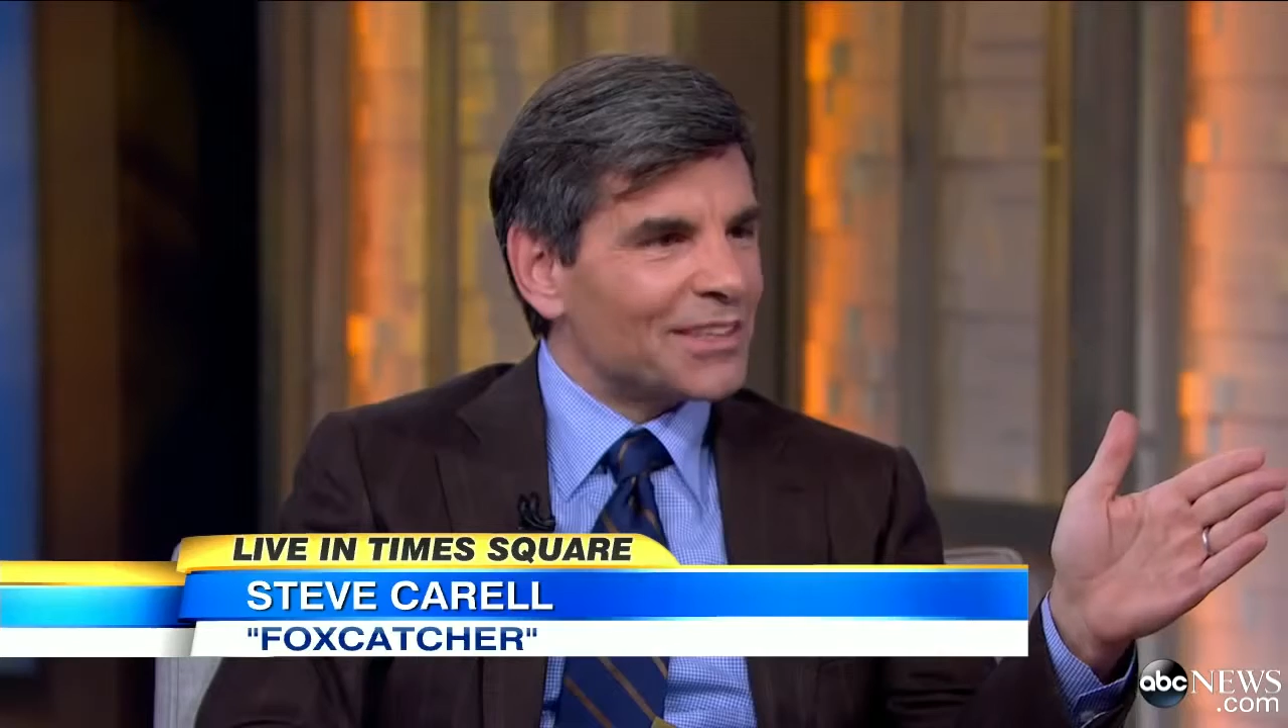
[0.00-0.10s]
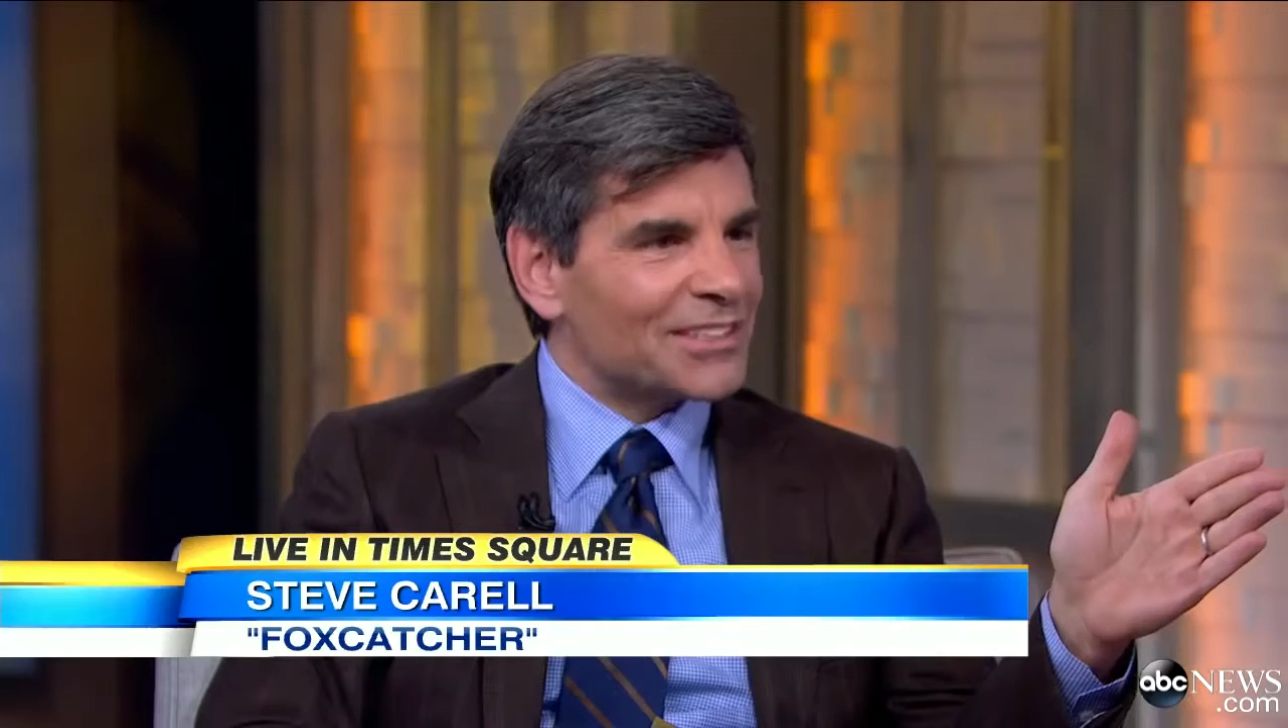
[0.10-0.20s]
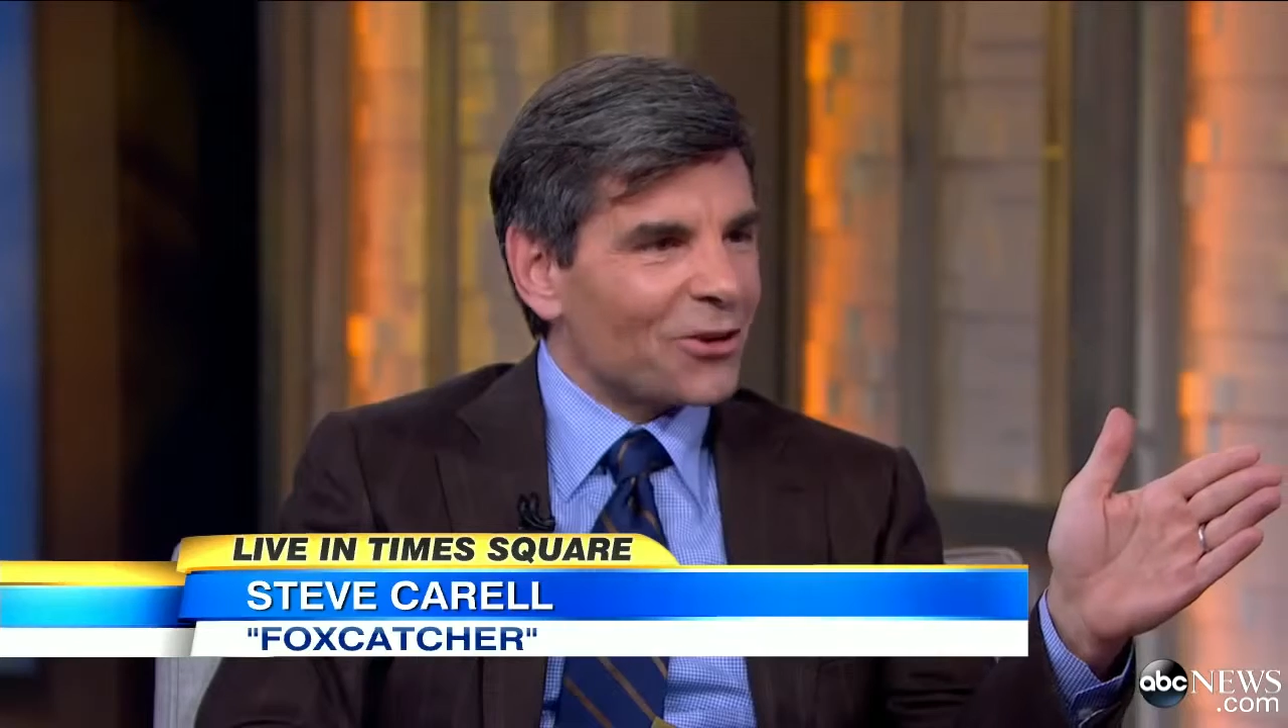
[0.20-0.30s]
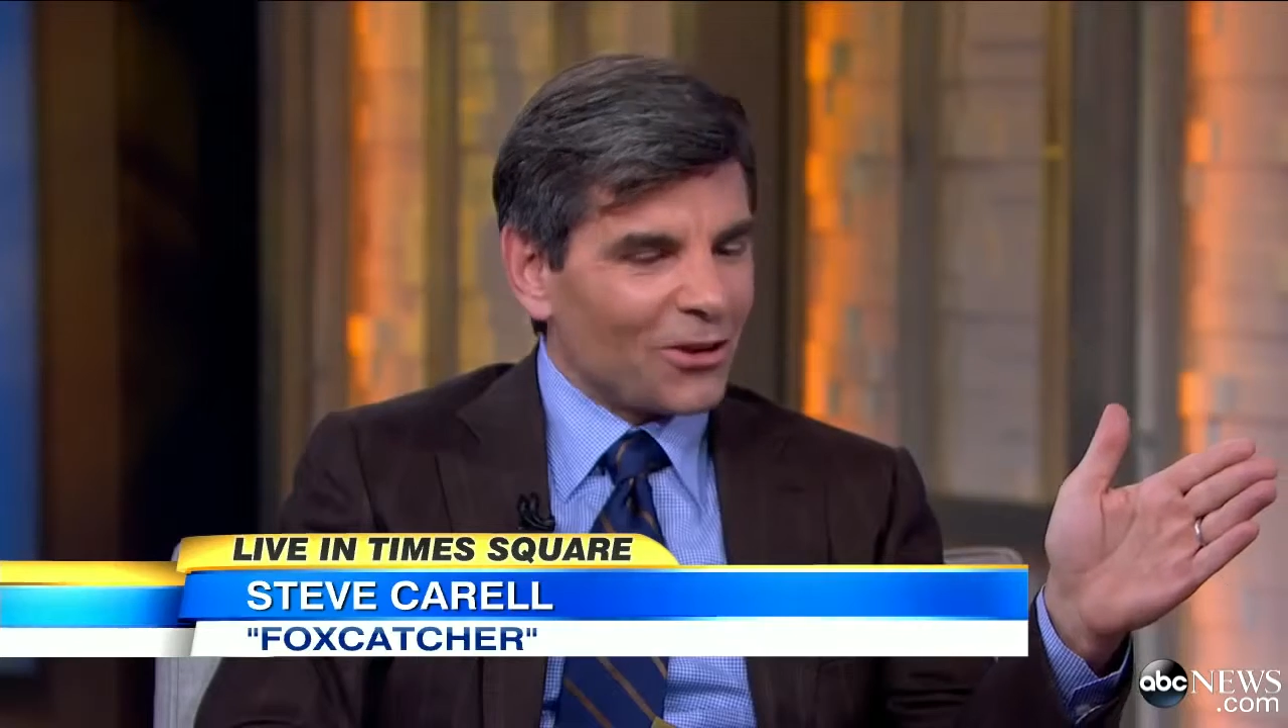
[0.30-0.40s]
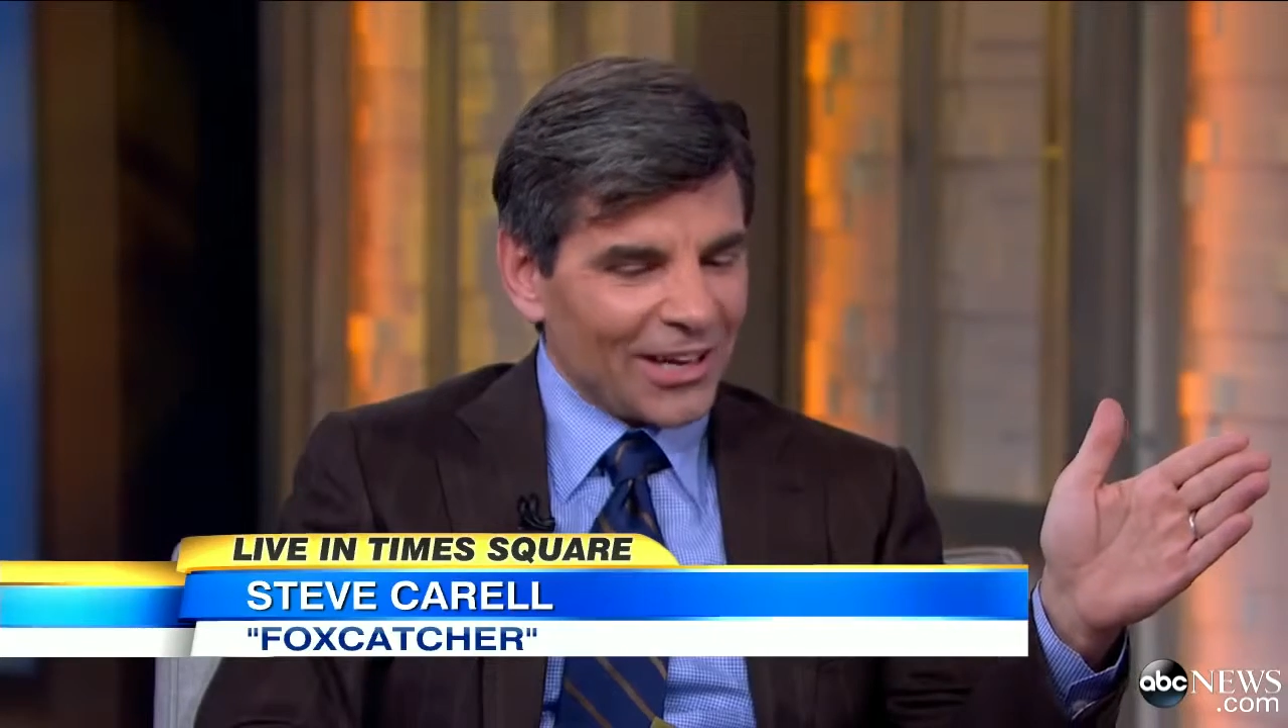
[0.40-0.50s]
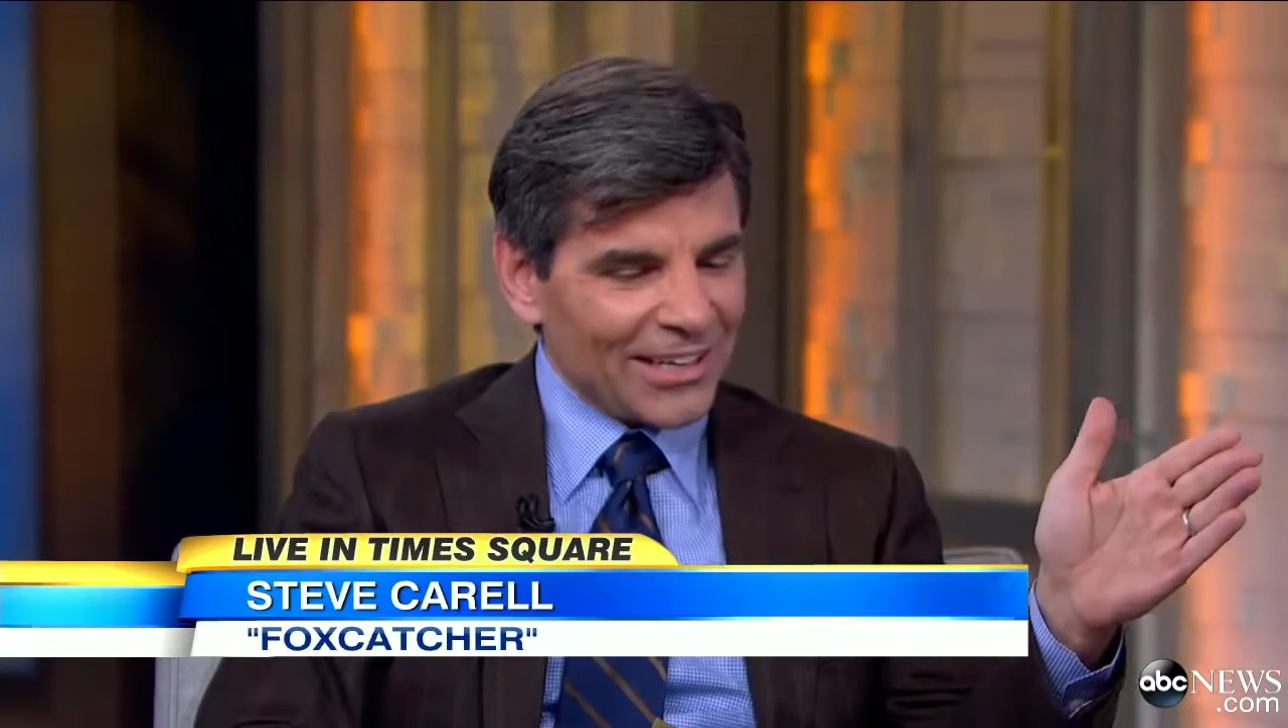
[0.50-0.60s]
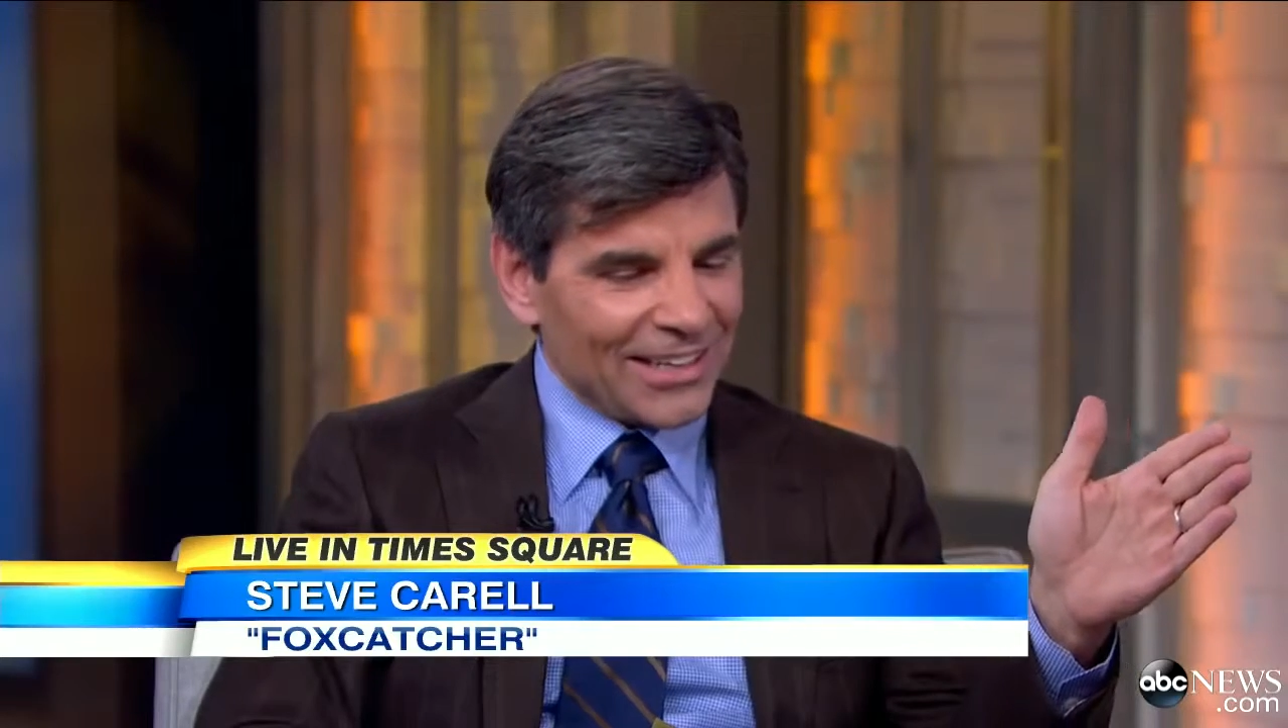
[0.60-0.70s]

is all I need.